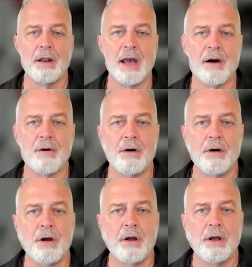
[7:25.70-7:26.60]
Now,
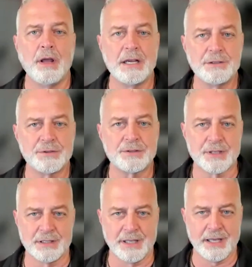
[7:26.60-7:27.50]

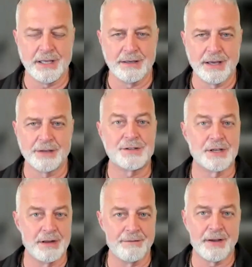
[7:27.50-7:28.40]
interestingly and
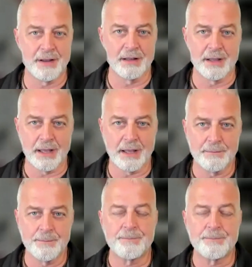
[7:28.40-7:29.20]
significantly,